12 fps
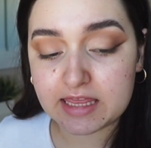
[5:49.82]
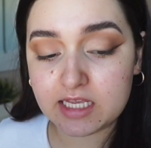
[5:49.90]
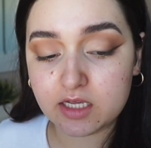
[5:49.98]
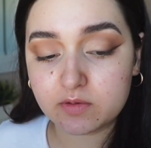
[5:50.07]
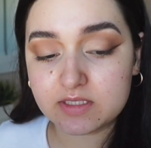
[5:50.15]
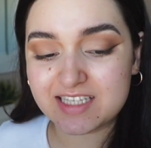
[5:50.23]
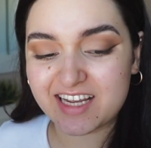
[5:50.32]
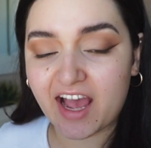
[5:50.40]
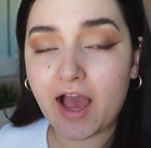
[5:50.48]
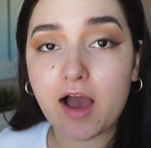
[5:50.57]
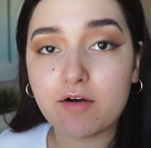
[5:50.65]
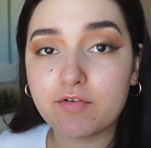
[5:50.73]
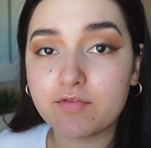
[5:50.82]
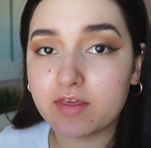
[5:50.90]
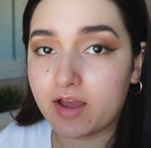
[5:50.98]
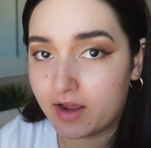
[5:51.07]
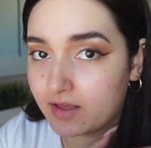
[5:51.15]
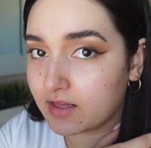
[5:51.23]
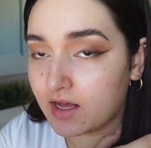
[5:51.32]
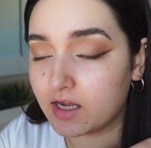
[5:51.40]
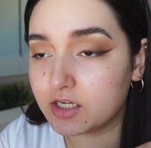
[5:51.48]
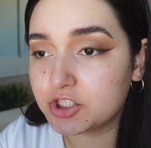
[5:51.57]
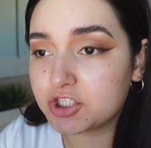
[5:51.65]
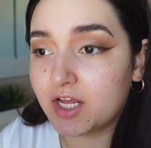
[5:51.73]
think it was like half of the
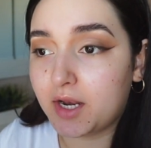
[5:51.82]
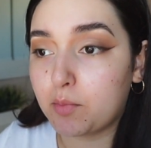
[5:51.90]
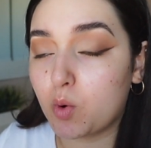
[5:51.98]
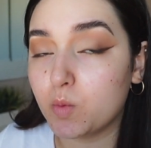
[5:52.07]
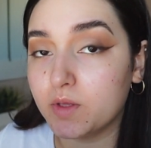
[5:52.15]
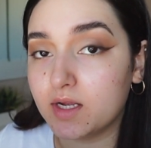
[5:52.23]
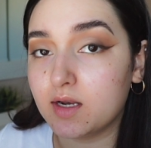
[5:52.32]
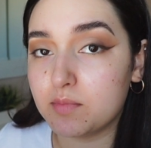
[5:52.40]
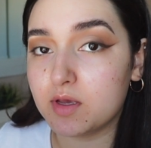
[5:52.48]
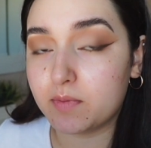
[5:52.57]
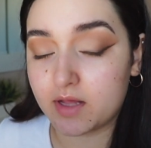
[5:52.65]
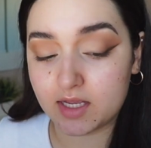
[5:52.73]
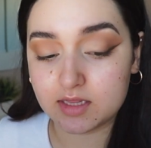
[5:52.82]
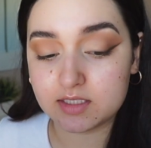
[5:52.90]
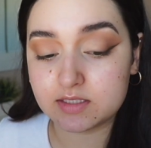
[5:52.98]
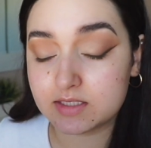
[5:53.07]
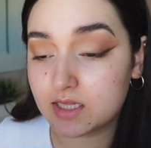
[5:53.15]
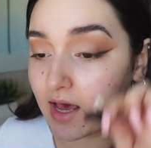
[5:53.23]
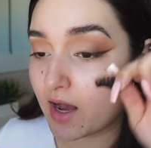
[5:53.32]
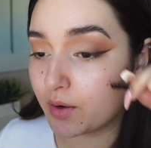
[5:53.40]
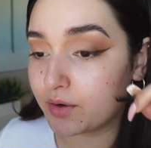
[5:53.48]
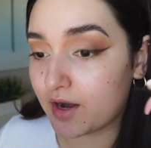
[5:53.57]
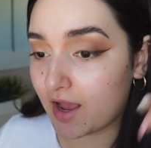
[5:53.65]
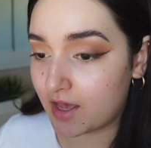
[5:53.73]
eyelash, and I'm only gonna be applying this to the
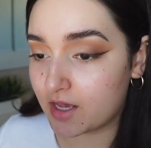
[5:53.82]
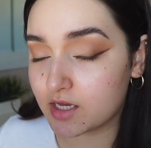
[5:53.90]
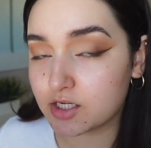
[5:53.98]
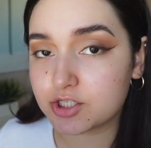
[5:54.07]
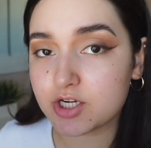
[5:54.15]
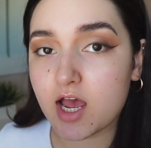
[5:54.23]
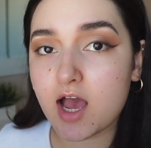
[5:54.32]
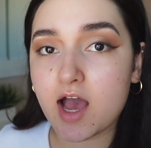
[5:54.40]
outer edge.